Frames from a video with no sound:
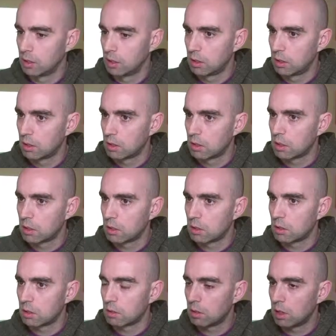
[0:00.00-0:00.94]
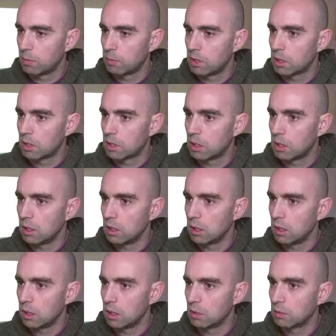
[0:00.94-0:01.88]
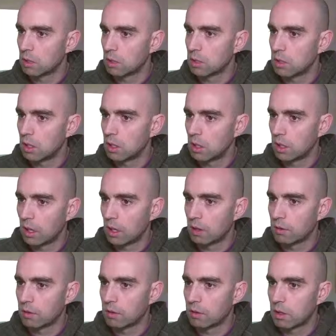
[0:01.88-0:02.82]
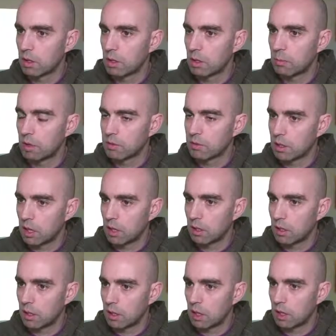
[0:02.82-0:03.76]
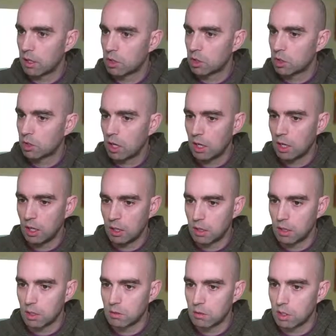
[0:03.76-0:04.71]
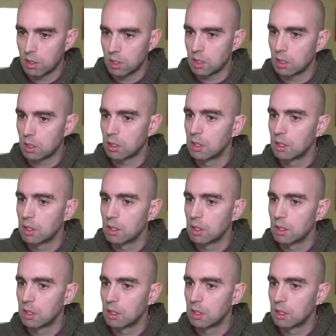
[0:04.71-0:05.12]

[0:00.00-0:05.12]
So let me see, what did I get? I'm after getting a train original.